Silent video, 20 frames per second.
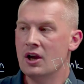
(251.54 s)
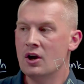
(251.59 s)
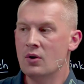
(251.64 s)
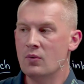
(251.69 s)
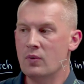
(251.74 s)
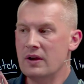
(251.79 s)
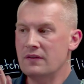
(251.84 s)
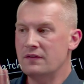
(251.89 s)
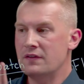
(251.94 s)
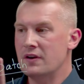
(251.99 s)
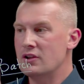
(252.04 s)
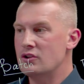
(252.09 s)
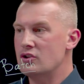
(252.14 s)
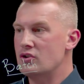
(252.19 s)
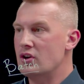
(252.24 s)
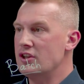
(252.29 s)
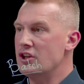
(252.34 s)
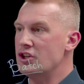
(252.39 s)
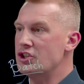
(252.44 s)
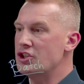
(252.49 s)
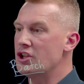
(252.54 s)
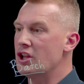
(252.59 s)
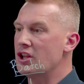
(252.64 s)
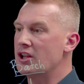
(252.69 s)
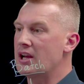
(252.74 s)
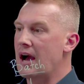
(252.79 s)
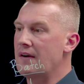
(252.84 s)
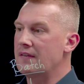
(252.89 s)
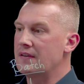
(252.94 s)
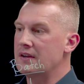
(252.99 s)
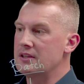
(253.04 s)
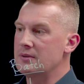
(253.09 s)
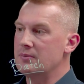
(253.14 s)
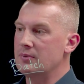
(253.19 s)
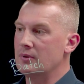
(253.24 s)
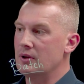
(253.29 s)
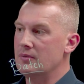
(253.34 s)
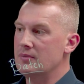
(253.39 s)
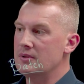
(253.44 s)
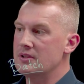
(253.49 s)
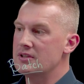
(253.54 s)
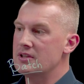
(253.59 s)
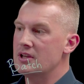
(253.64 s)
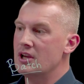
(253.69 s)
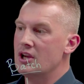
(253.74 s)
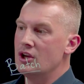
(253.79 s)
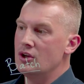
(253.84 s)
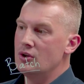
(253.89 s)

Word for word: With traditional Kafka deployments,